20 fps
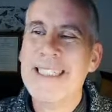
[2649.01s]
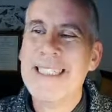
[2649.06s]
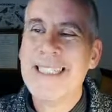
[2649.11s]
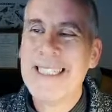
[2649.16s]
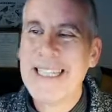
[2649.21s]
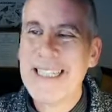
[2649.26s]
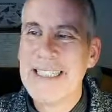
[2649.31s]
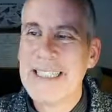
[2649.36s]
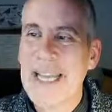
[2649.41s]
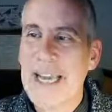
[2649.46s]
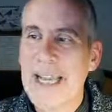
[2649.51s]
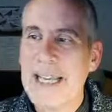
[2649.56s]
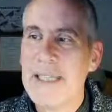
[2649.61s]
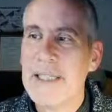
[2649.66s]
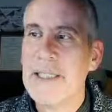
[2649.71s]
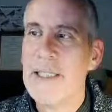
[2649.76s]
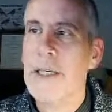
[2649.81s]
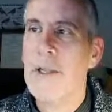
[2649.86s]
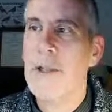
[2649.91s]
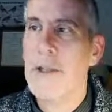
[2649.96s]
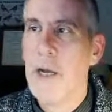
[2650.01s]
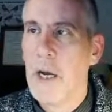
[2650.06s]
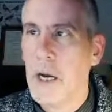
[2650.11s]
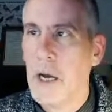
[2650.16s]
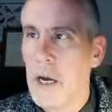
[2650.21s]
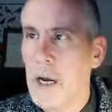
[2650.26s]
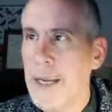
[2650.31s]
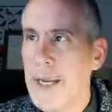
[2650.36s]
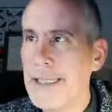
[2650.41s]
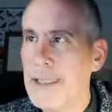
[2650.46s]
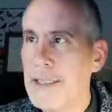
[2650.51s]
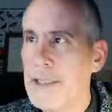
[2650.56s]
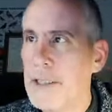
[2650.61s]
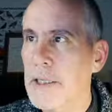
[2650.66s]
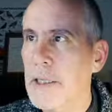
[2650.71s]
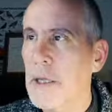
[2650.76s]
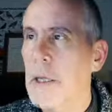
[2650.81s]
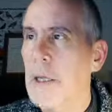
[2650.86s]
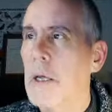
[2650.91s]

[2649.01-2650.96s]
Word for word: dictates the height.